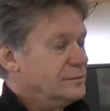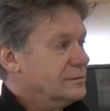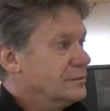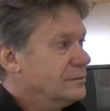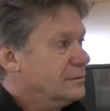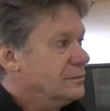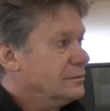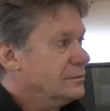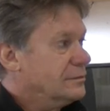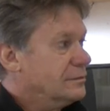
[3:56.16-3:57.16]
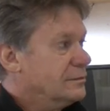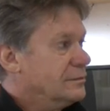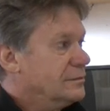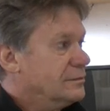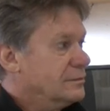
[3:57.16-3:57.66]

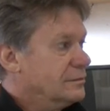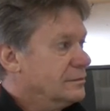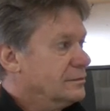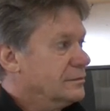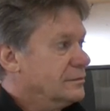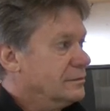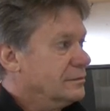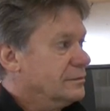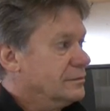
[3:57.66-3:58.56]
[no speech]